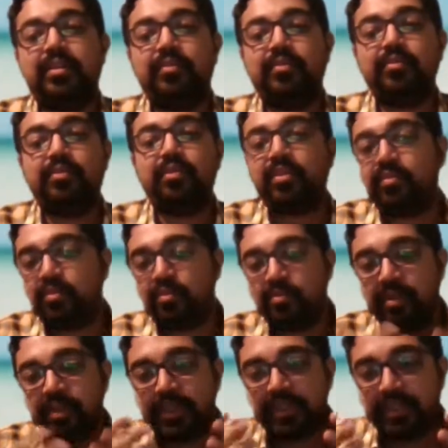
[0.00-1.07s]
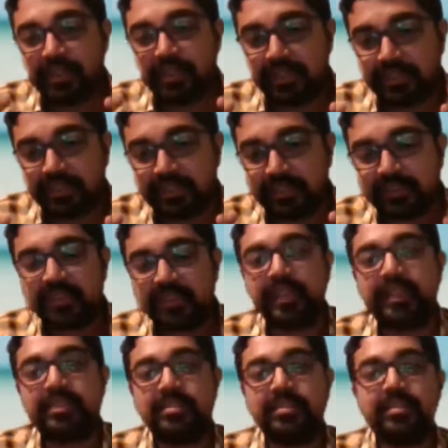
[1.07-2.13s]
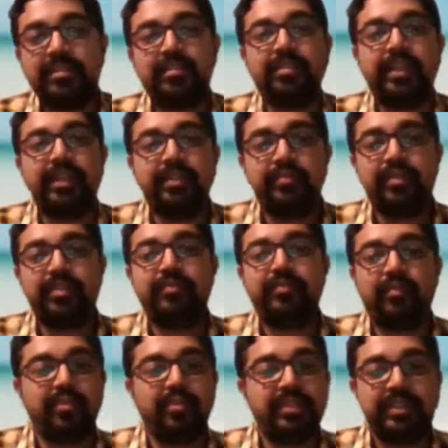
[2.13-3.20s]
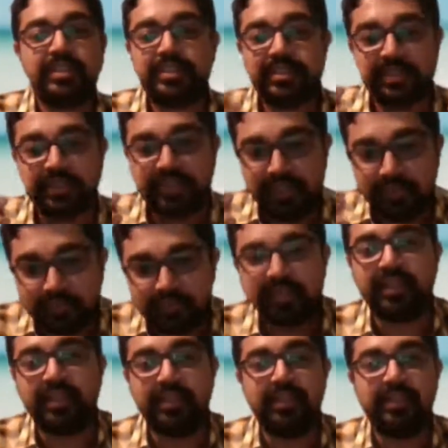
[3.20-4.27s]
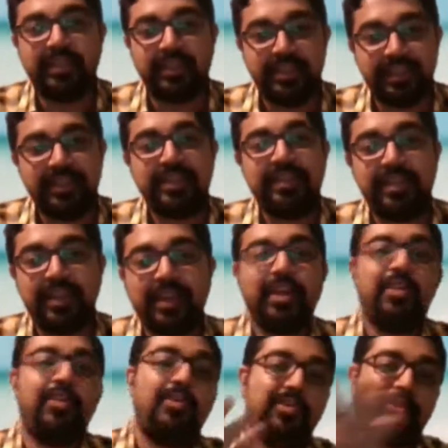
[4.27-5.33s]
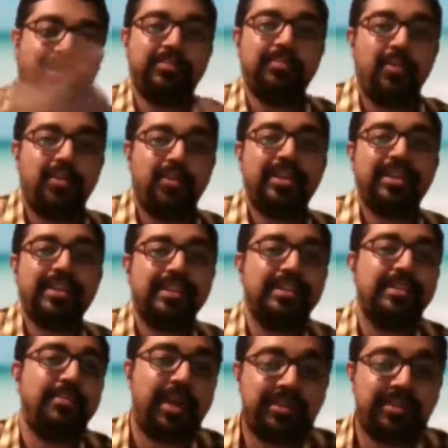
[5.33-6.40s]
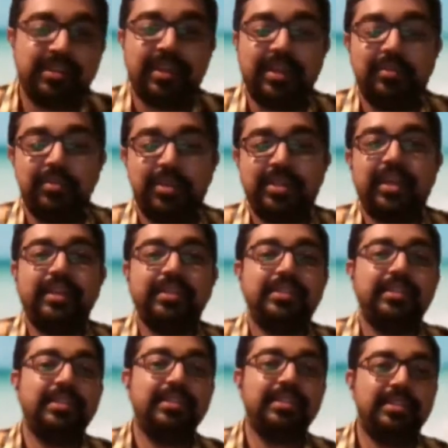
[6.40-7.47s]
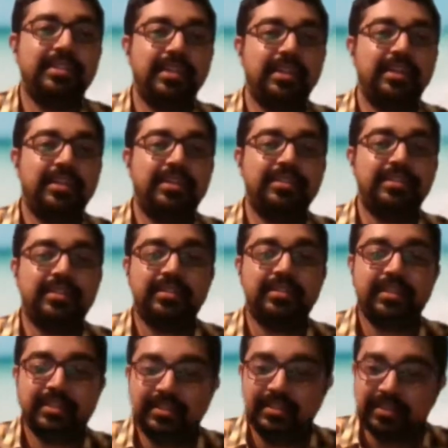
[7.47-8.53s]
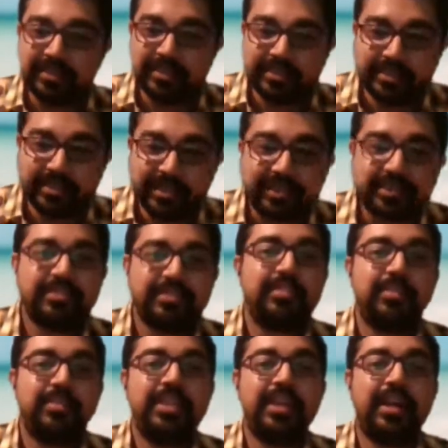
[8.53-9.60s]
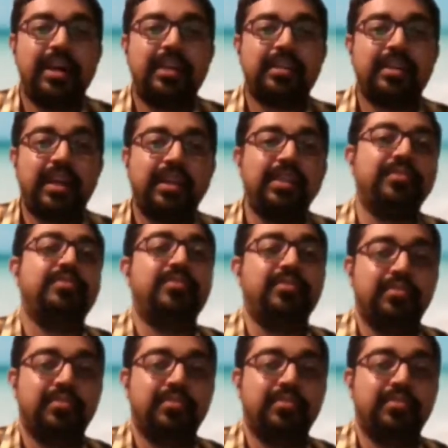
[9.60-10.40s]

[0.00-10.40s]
not only is this lecture relevant for this evening in India or morning in America, but I think this lecture being archived